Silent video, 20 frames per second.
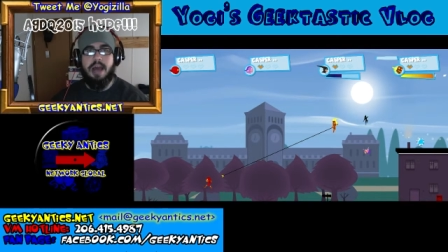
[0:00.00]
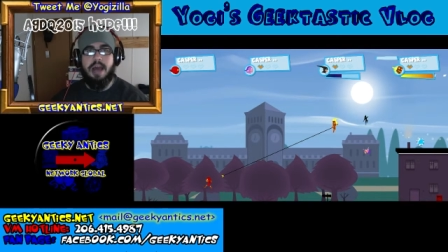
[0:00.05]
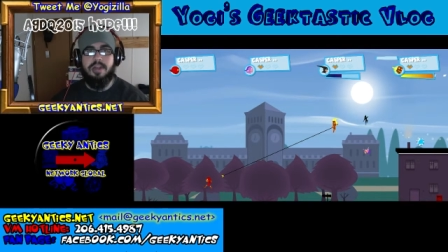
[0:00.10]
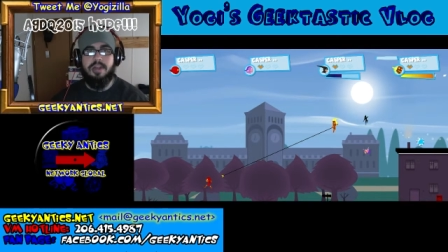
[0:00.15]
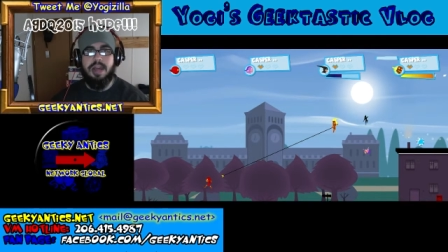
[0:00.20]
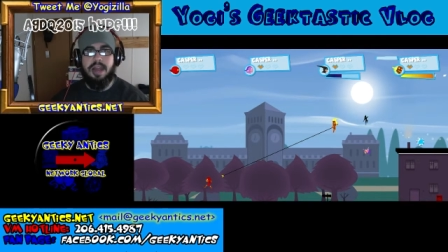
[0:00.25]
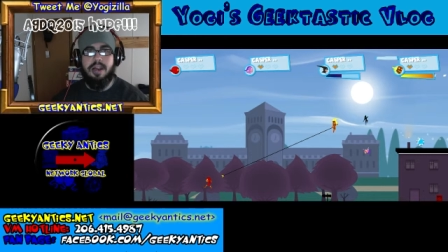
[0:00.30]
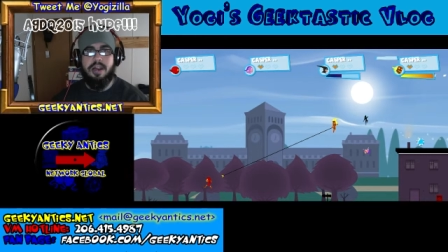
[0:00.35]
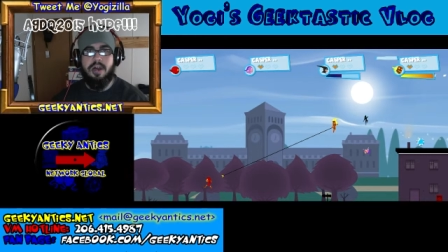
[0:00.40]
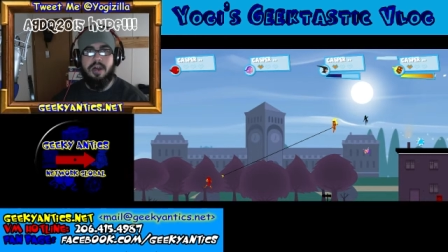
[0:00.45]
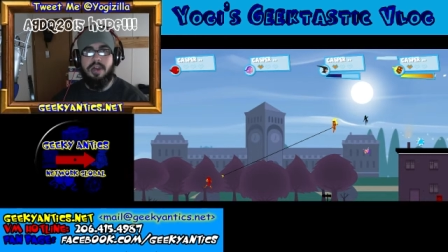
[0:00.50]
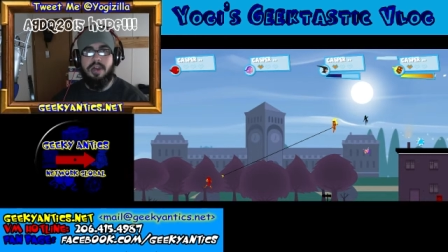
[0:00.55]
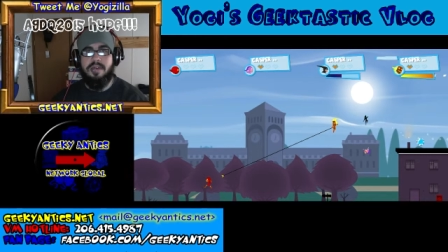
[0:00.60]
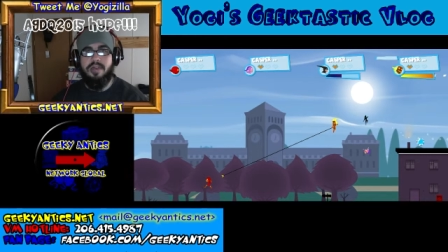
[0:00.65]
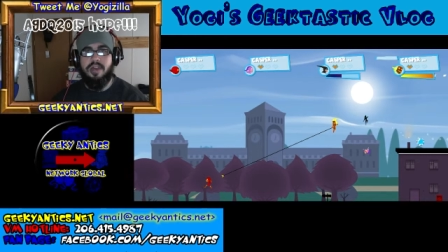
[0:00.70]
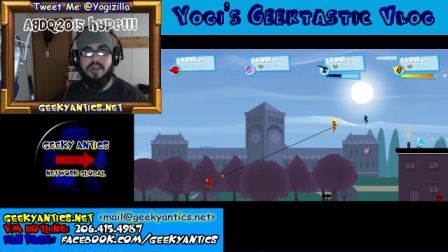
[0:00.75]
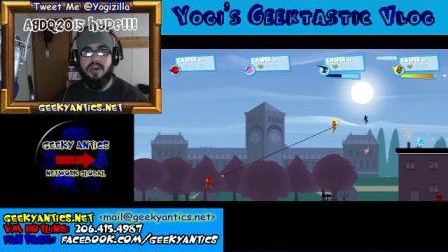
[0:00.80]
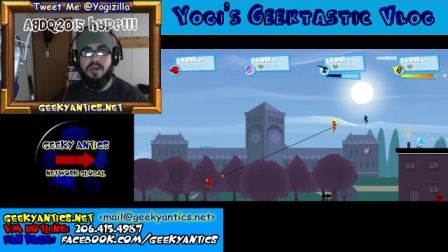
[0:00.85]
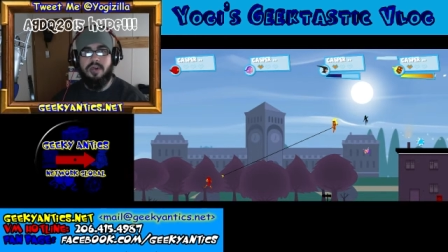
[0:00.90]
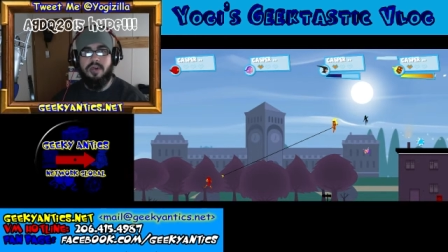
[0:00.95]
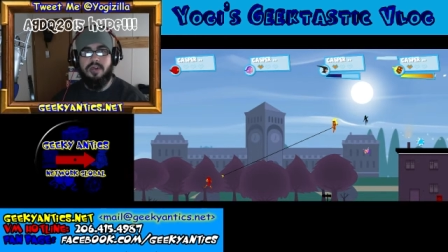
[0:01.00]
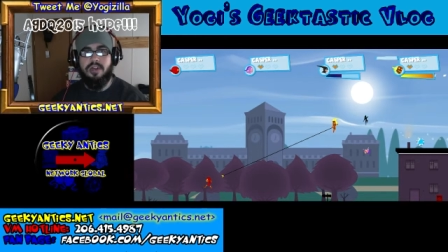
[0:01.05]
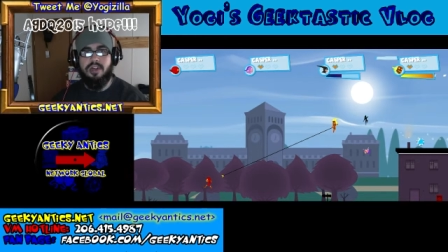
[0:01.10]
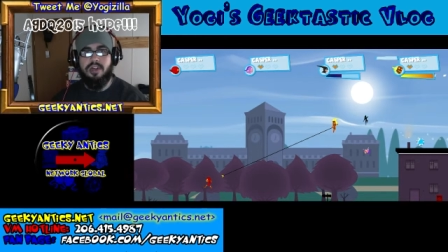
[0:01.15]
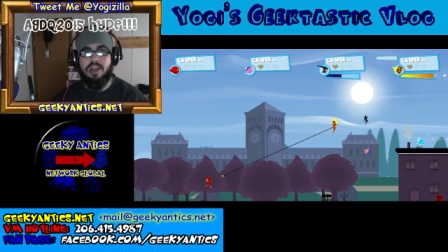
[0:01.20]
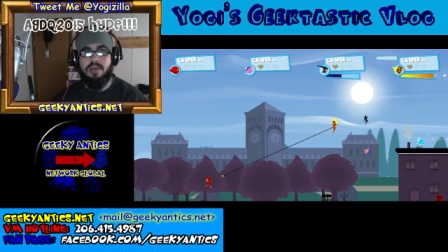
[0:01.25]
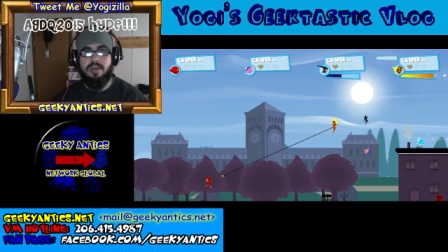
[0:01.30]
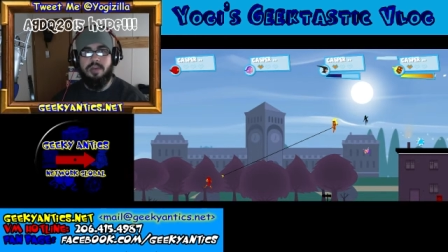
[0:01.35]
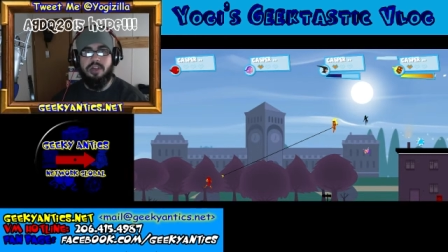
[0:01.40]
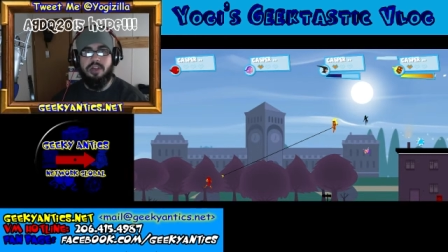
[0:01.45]
because I know even though she
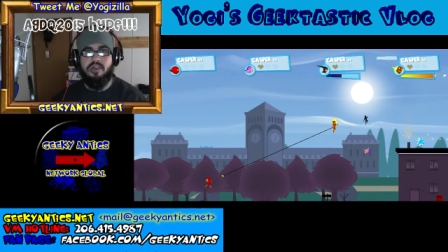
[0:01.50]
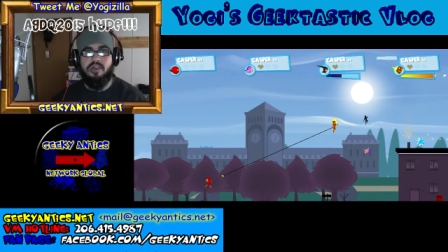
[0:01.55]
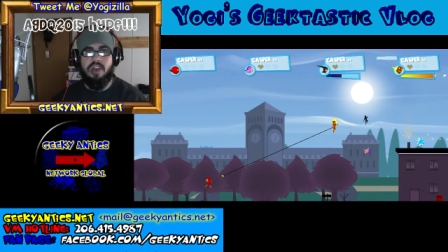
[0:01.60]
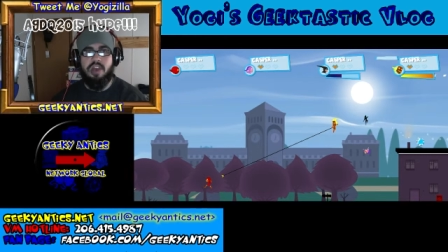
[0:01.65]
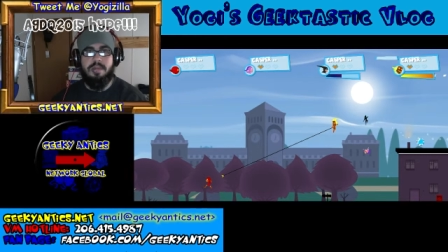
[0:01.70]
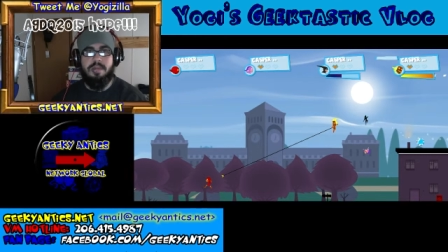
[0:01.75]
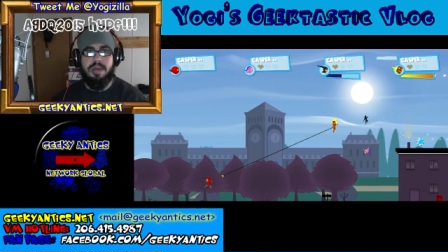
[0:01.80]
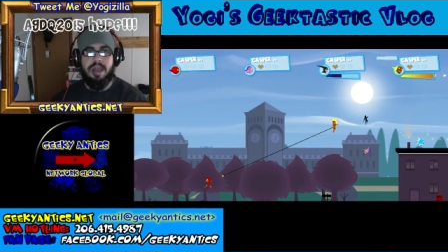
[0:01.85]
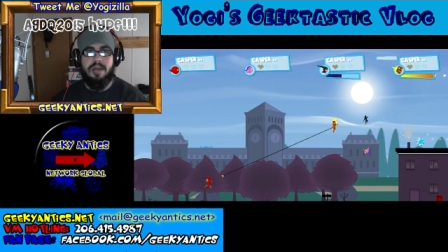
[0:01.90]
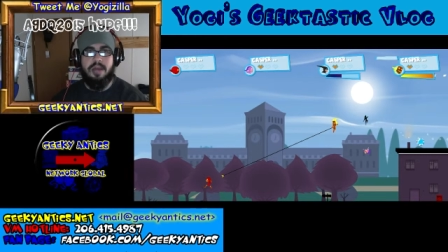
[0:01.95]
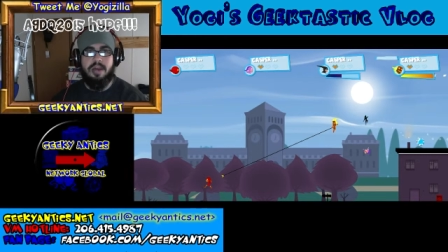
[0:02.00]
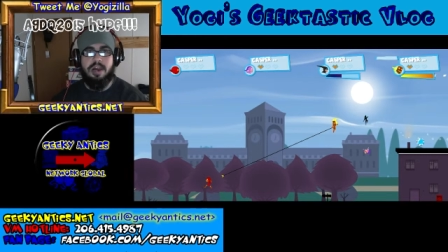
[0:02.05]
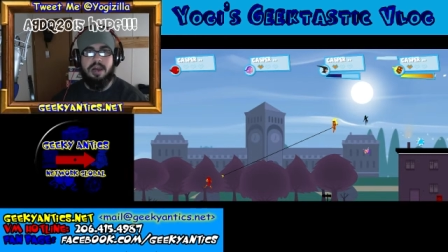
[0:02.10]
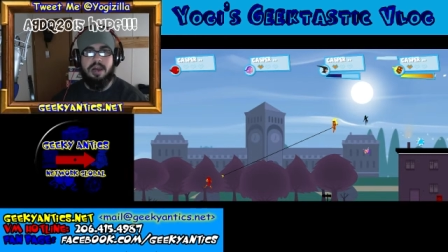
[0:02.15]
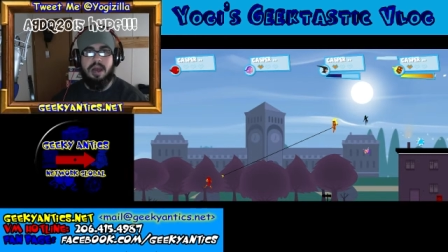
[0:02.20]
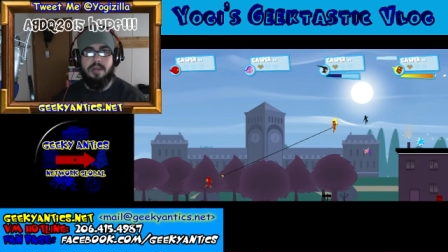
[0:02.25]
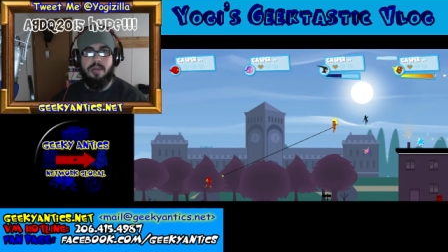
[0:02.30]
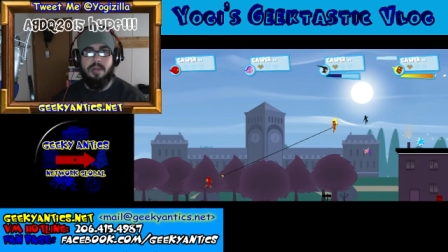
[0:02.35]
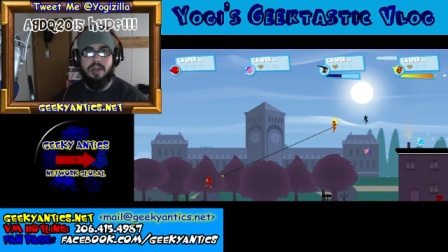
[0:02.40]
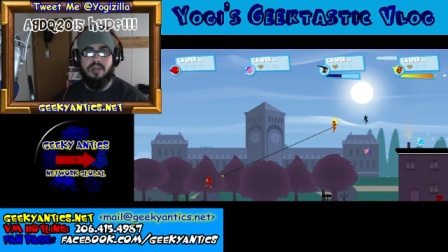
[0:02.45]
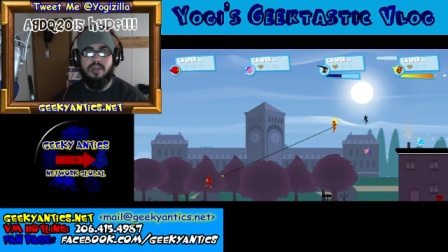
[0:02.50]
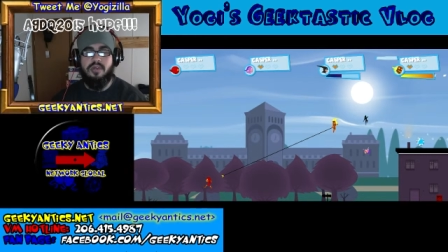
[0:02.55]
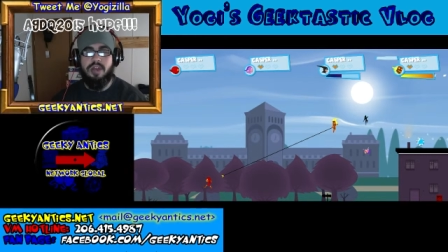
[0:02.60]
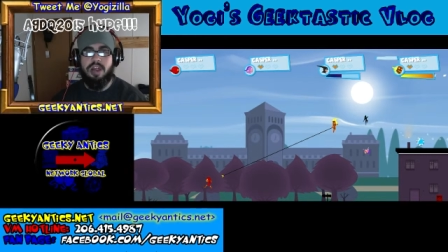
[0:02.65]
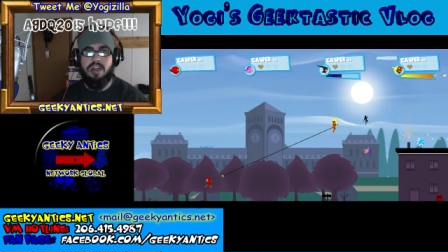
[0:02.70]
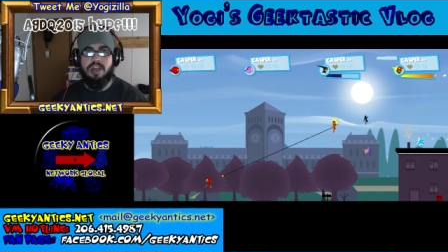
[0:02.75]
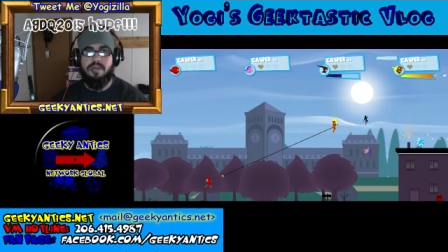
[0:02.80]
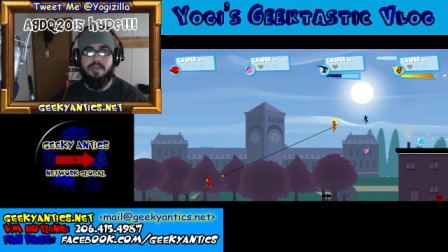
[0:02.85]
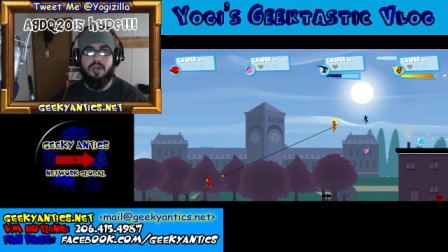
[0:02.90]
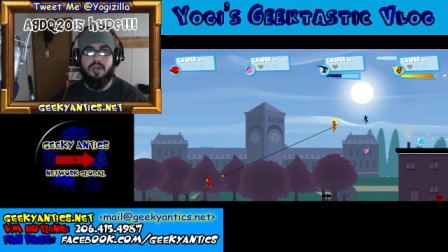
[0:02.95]
was streaming and wasn't really
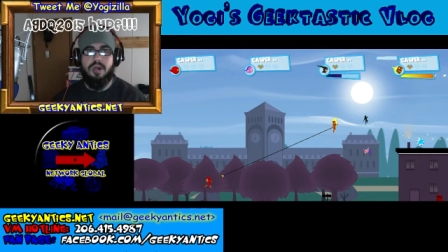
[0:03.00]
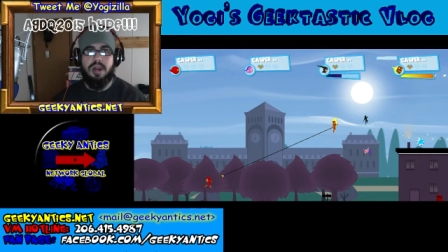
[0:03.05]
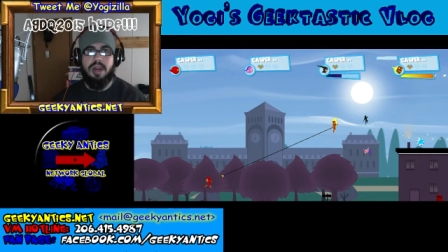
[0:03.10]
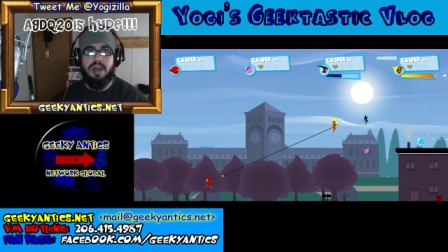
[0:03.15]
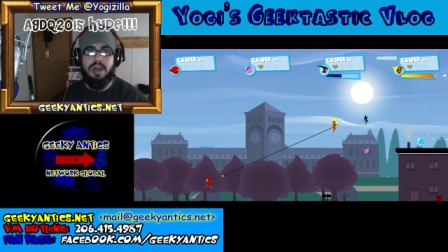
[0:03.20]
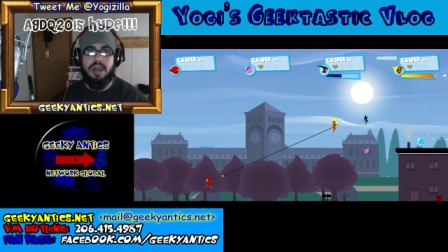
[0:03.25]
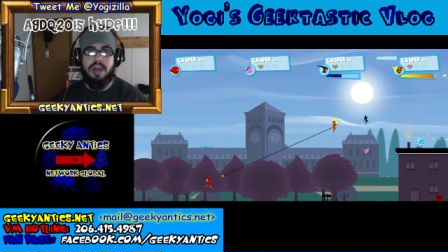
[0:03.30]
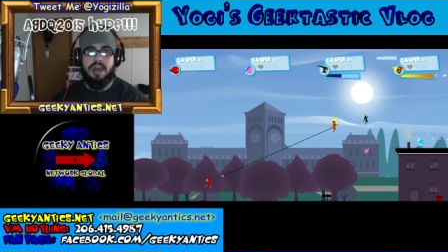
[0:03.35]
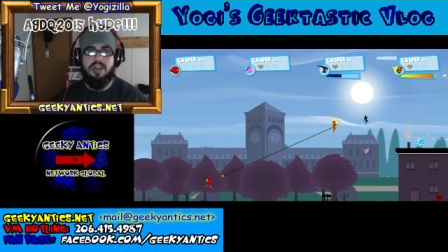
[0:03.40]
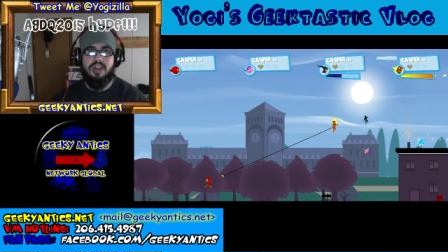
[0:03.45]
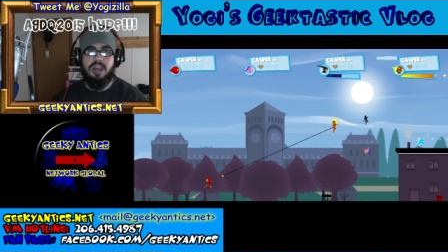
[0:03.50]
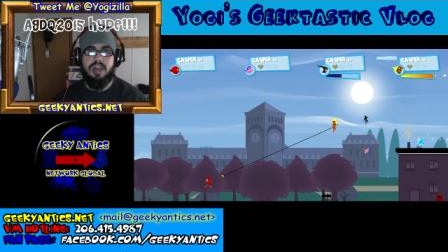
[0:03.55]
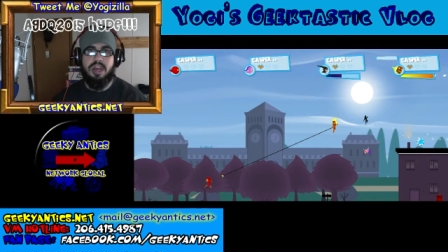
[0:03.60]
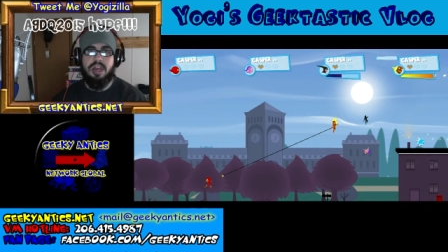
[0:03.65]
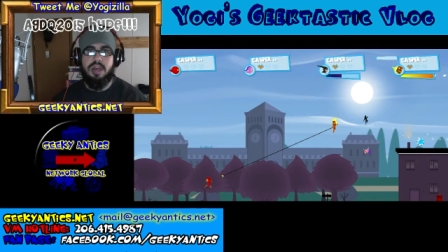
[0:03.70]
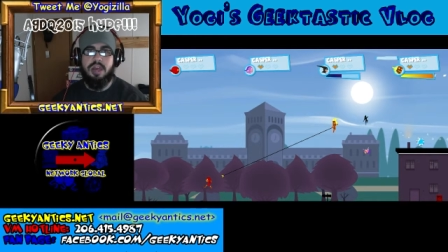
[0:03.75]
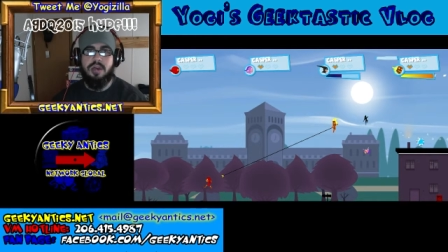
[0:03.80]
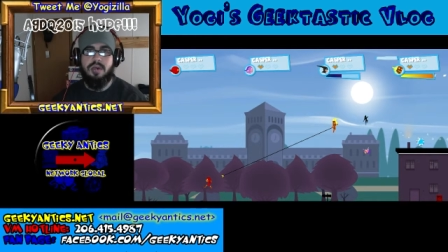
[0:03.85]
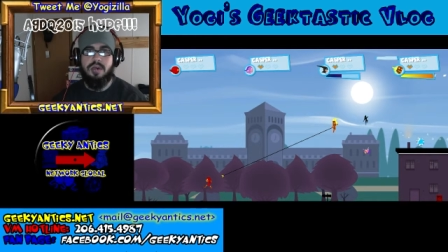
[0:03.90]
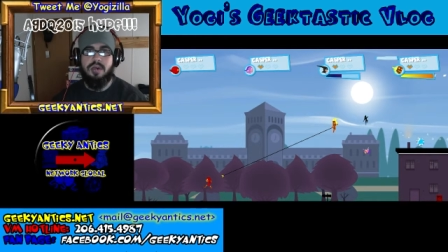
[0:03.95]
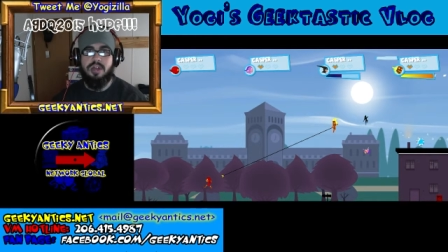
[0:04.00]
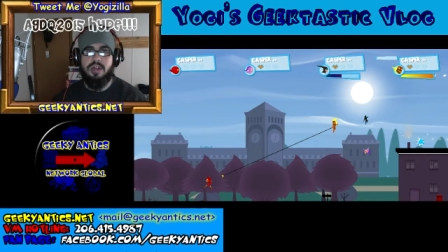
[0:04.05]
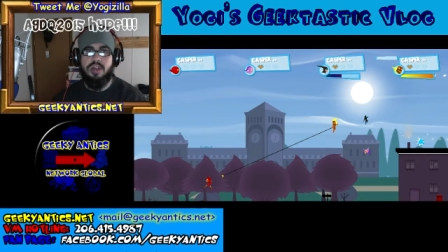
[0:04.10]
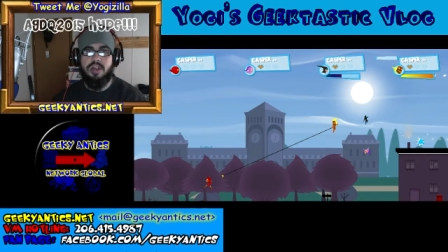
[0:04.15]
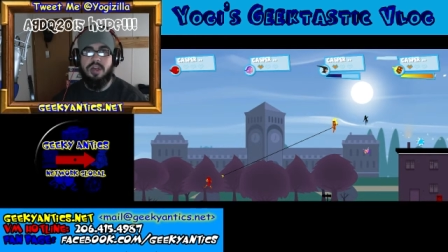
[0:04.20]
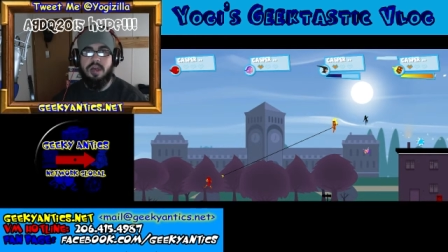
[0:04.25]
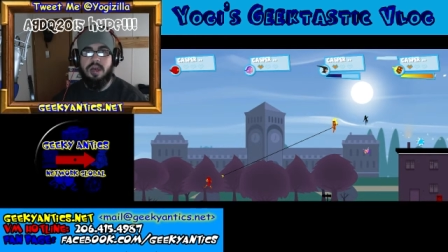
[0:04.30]
supporting AGDQ, she's,